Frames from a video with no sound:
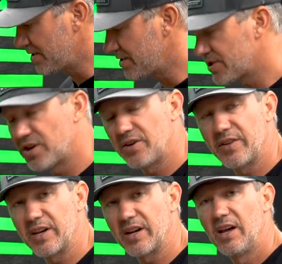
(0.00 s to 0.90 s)
this
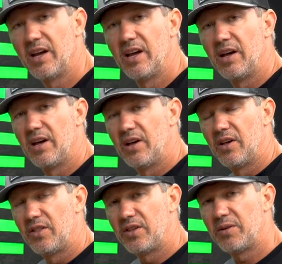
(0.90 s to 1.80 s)
serving.
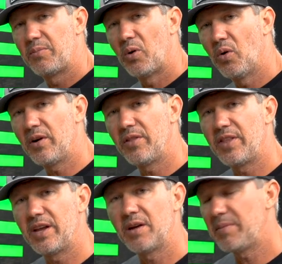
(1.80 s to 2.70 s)
The important thing